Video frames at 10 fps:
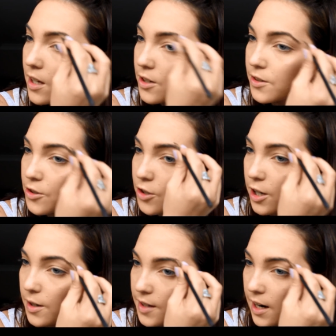just to show
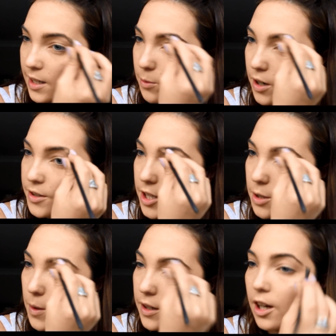you exactly what I
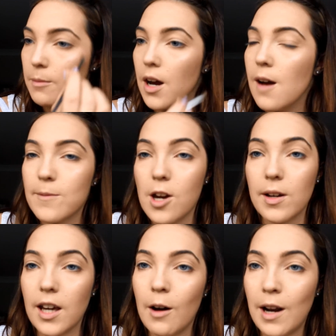do when I'm
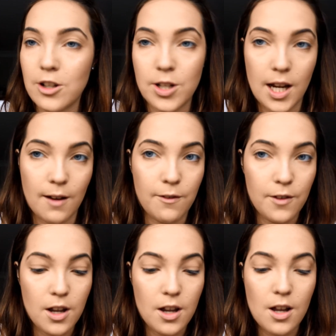going out and actually have
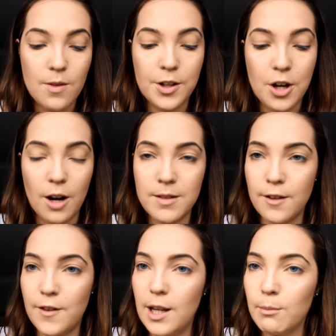the time to
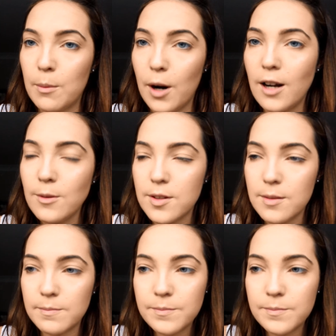fill in my brows.